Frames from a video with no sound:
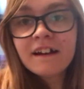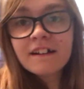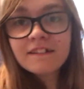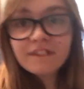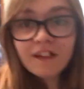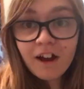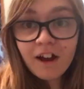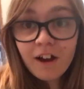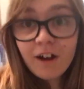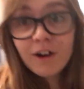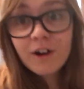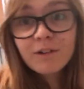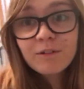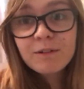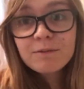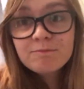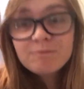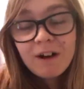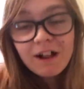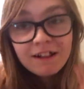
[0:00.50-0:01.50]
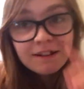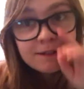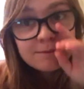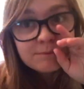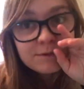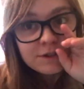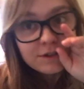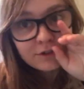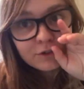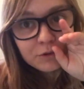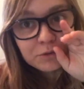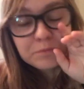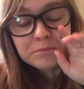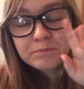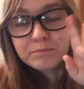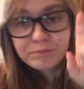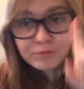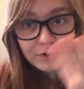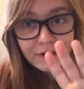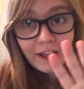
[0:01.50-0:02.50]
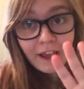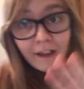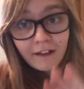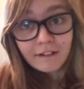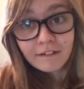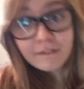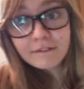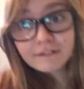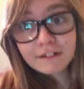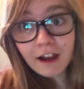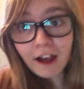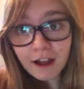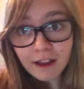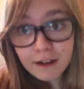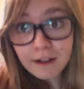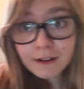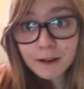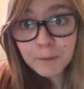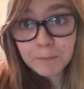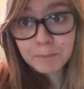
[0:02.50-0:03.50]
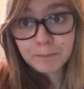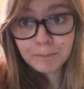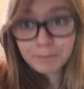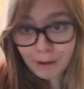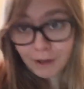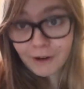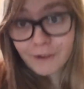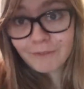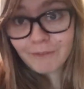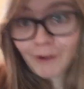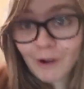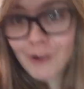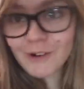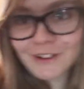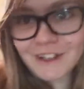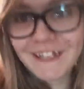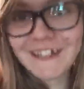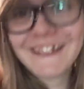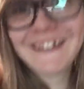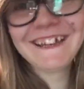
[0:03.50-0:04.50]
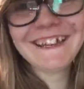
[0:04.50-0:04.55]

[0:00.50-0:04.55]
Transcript: Hello and welcome to Brielle Got a Better Phone.